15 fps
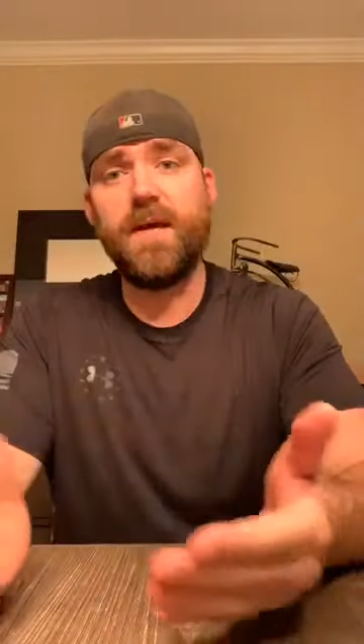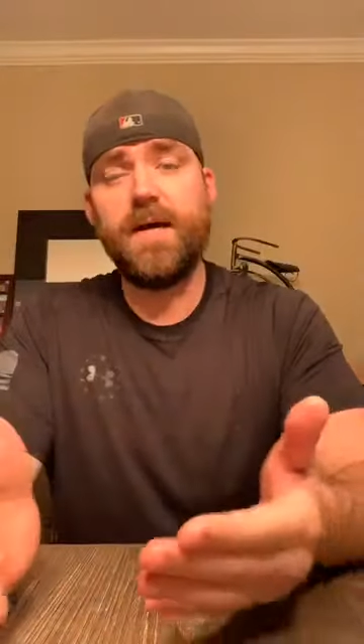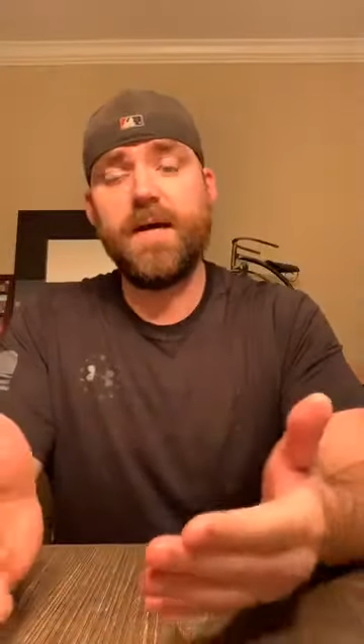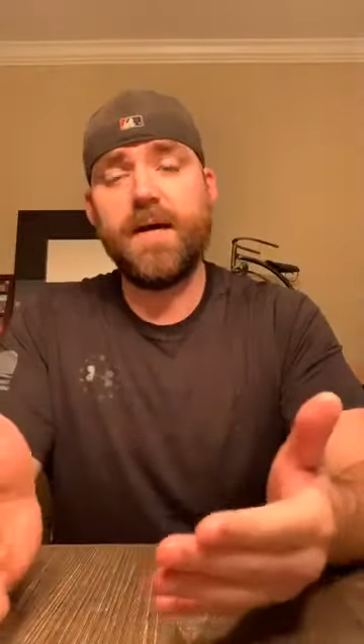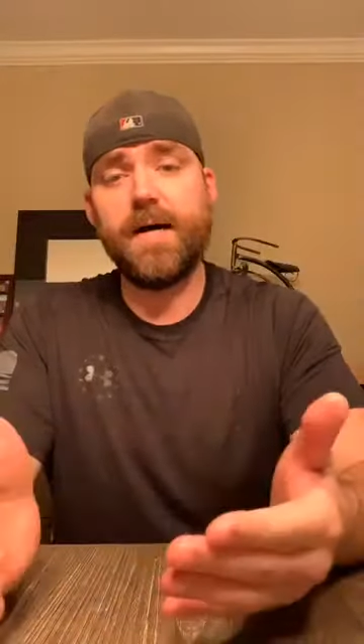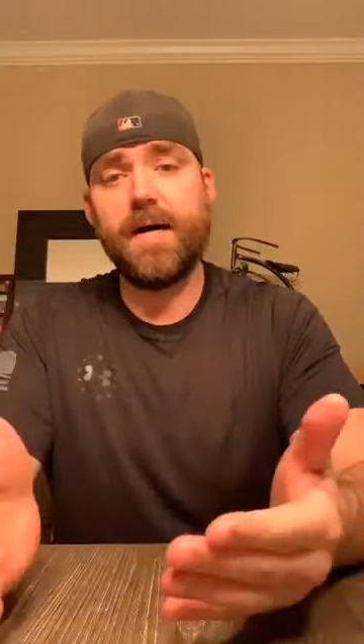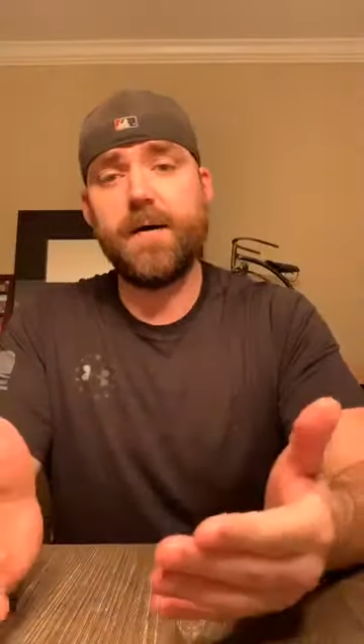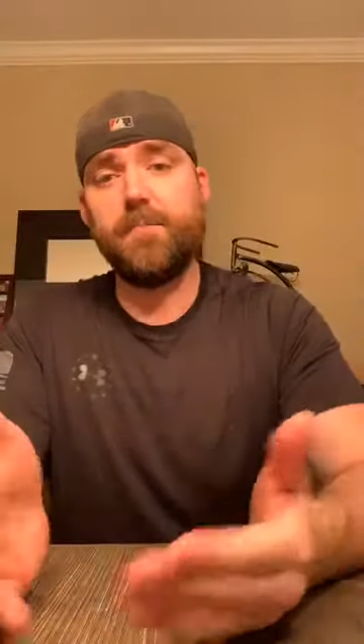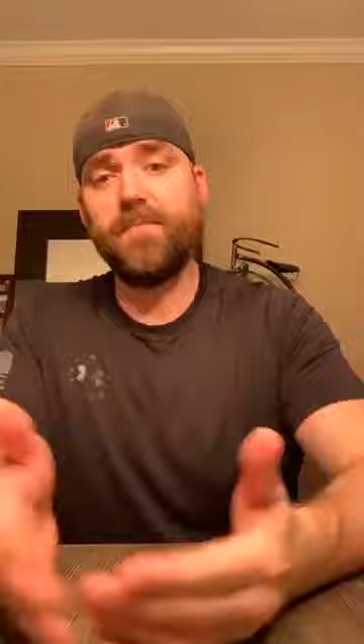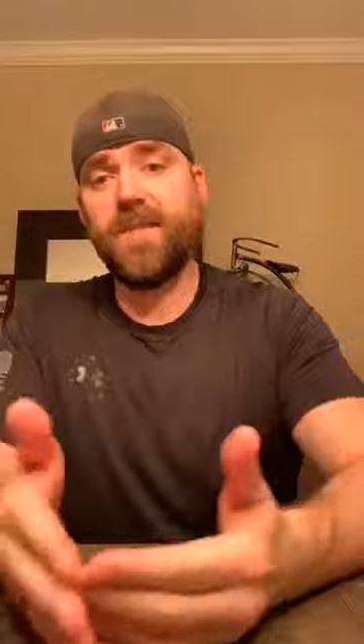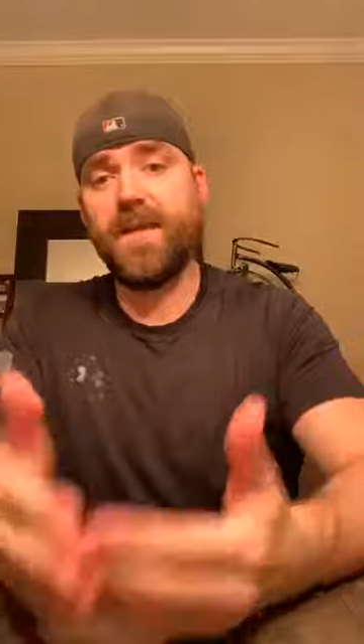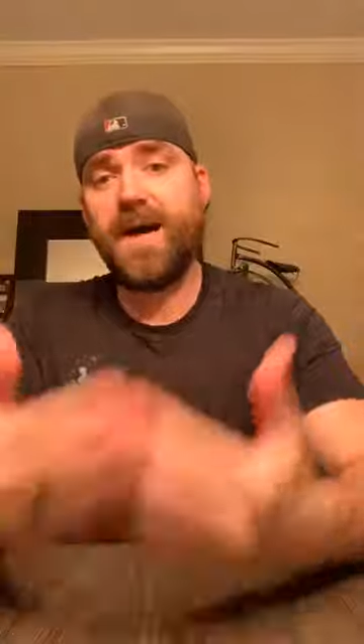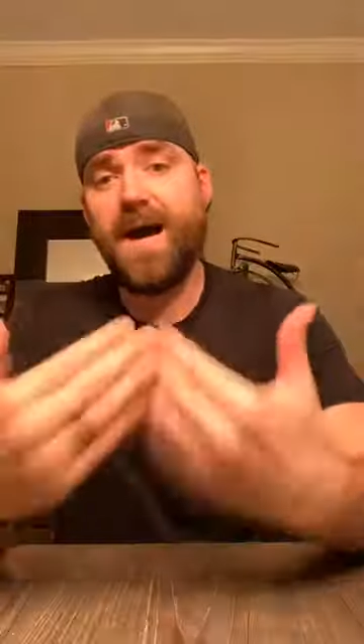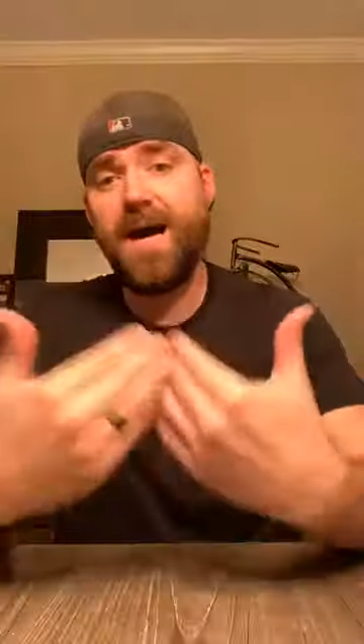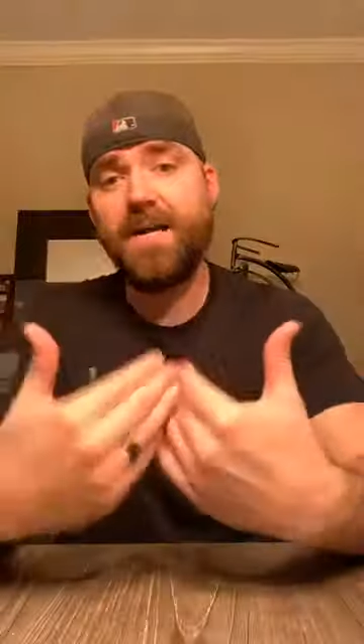
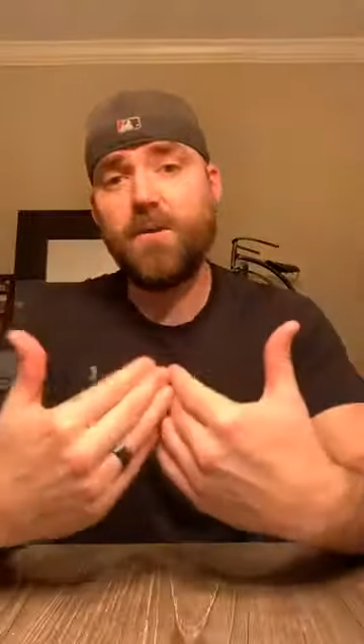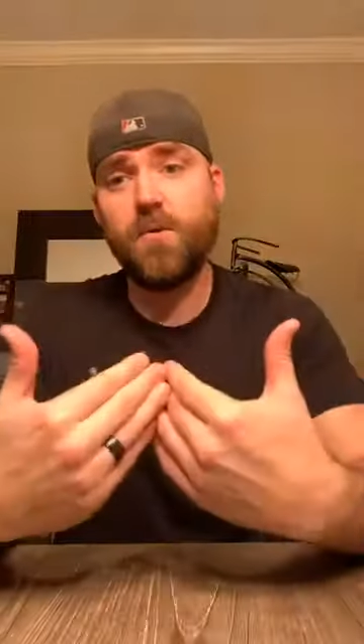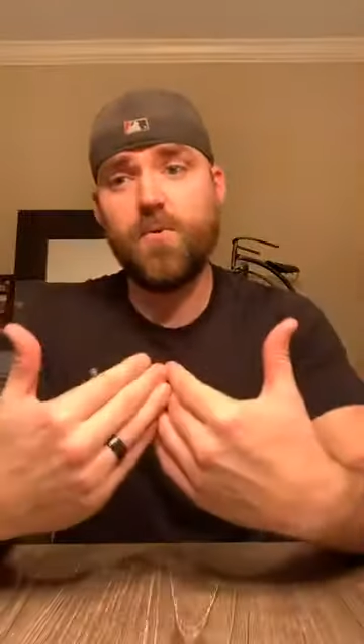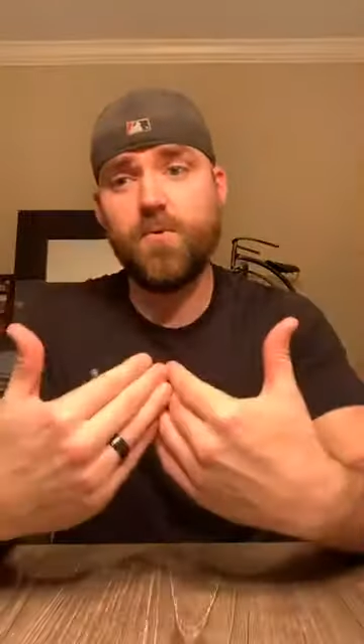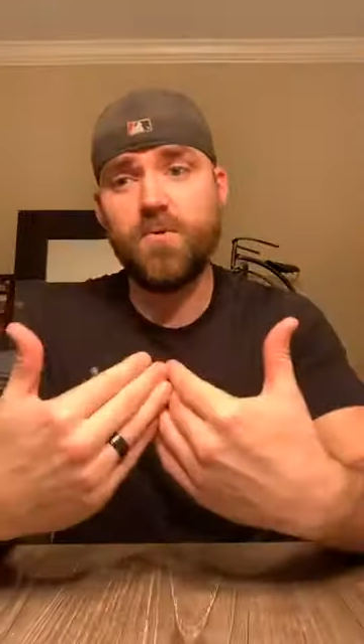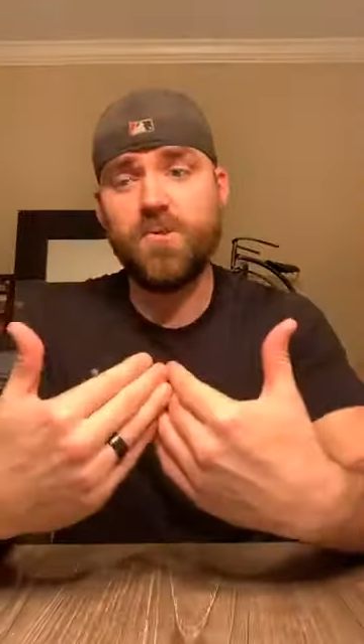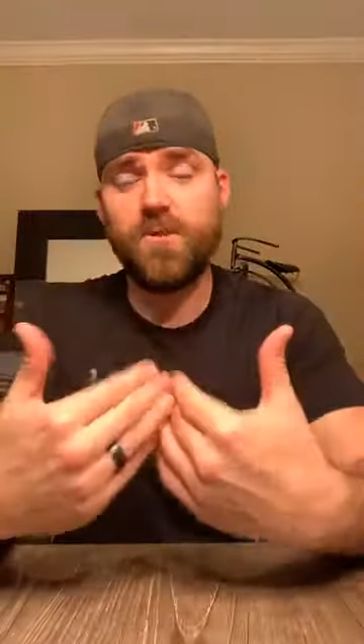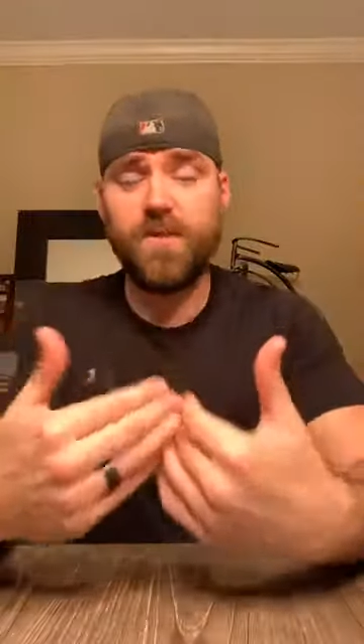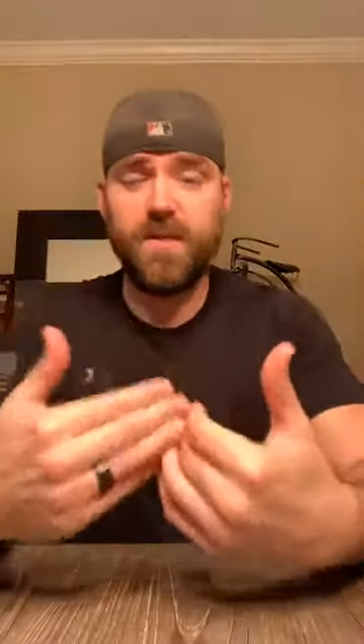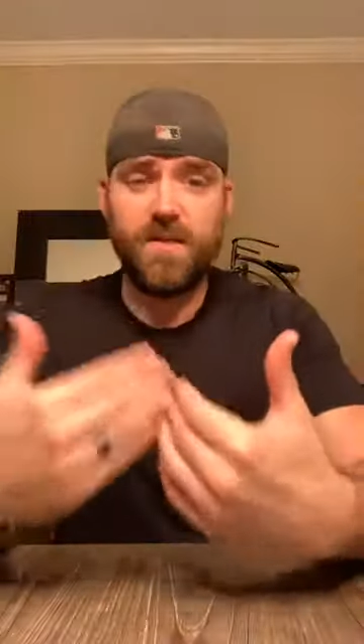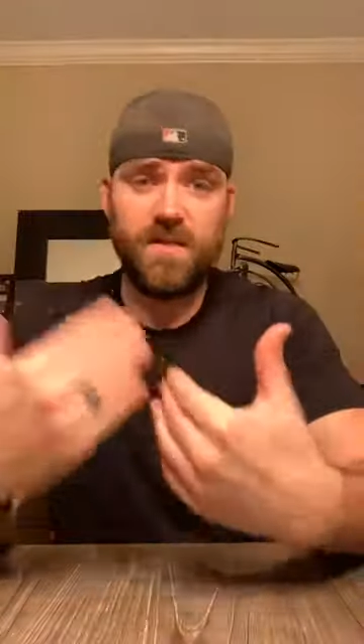that I use,